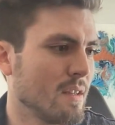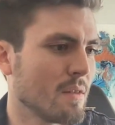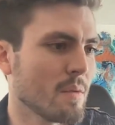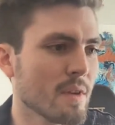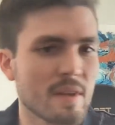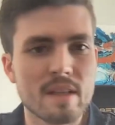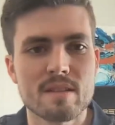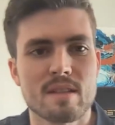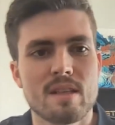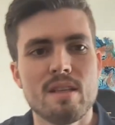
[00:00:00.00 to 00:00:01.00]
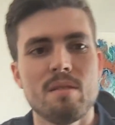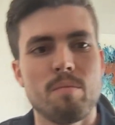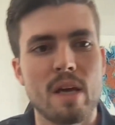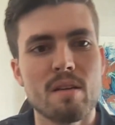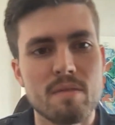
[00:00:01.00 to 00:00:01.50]
the real thing is the key
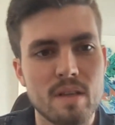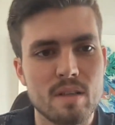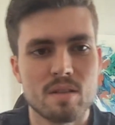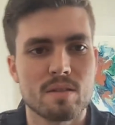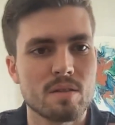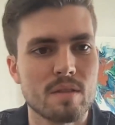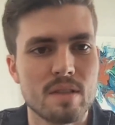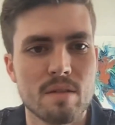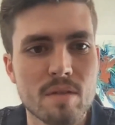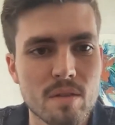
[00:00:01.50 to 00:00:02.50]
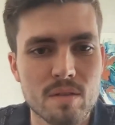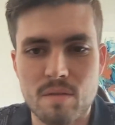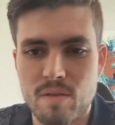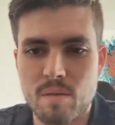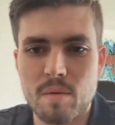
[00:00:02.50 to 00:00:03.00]
benefit is also the difficulty
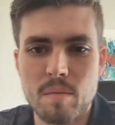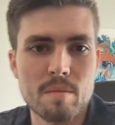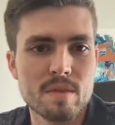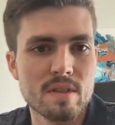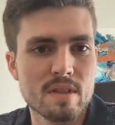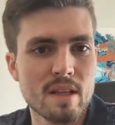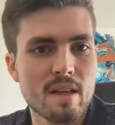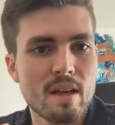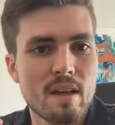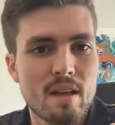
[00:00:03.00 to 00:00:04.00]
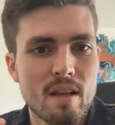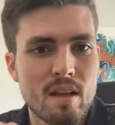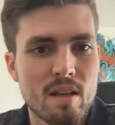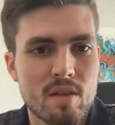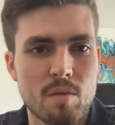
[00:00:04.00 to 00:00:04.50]
for MMMs is that
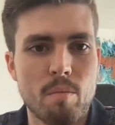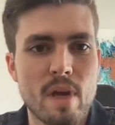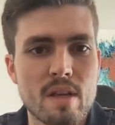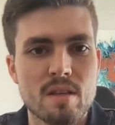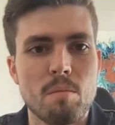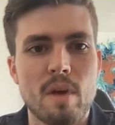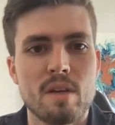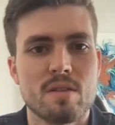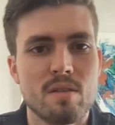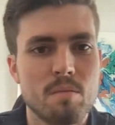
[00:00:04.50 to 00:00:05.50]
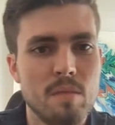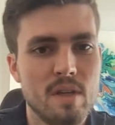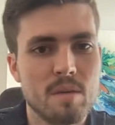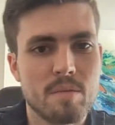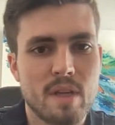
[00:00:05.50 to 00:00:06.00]
they're meant to measure
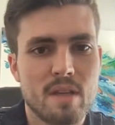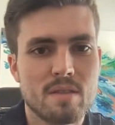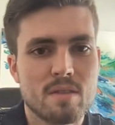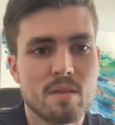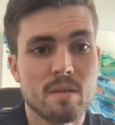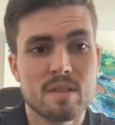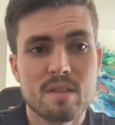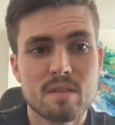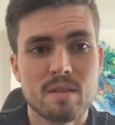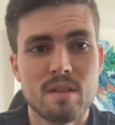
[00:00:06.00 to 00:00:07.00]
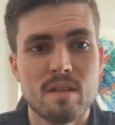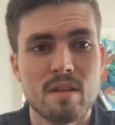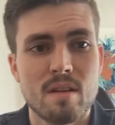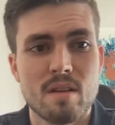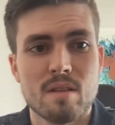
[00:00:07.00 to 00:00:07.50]
media plans holistically.
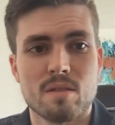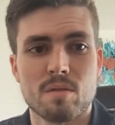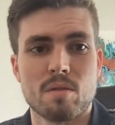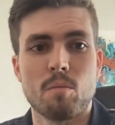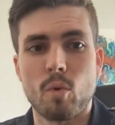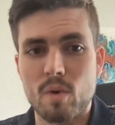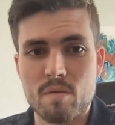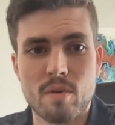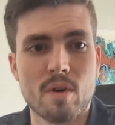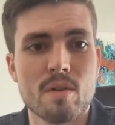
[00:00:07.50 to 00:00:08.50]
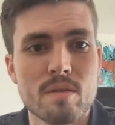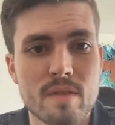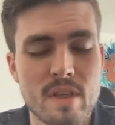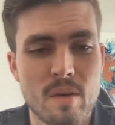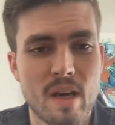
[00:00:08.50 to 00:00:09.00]
So they're more
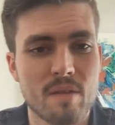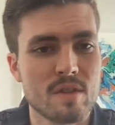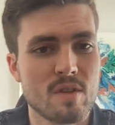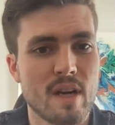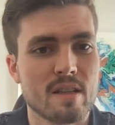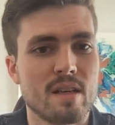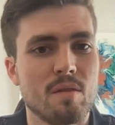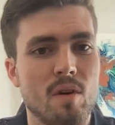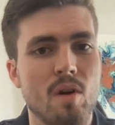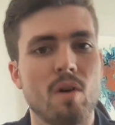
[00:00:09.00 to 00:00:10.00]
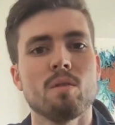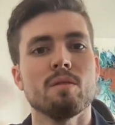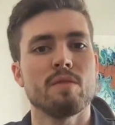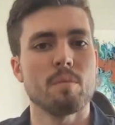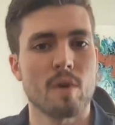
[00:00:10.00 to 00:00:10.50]
involved, and you have to track down all
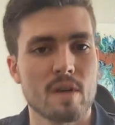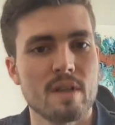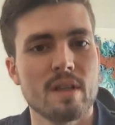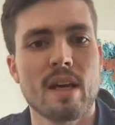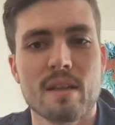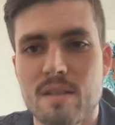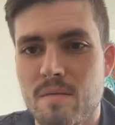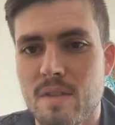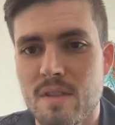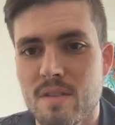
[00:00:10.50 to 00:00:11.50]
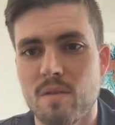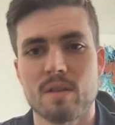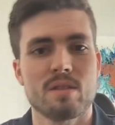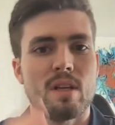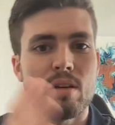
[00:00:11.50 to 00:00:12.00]
of the marketing activities
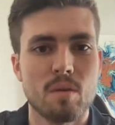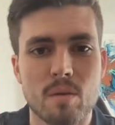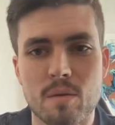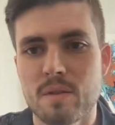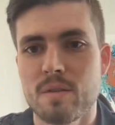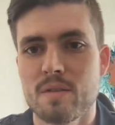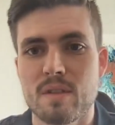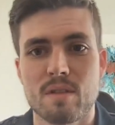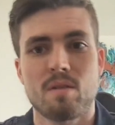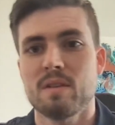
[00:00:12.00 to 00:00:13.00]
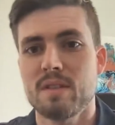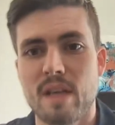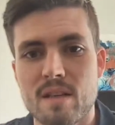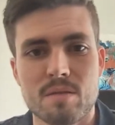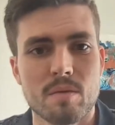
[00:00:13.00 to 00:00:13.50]
across stakeholders and across the
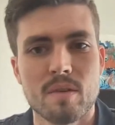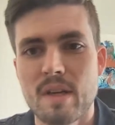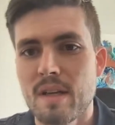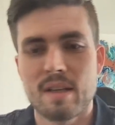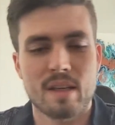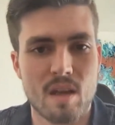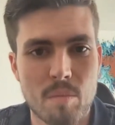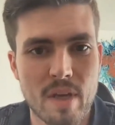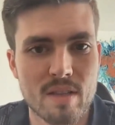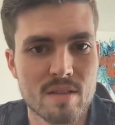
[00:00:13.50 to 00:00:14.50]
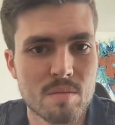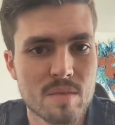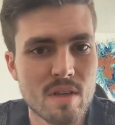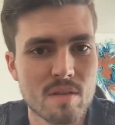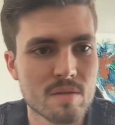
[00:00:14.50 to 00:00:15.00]
actual campaigns
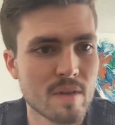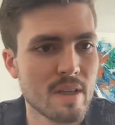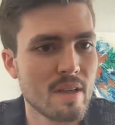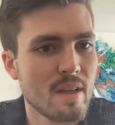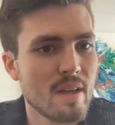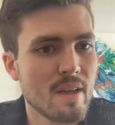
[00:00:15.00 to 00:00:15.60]
themselves, right?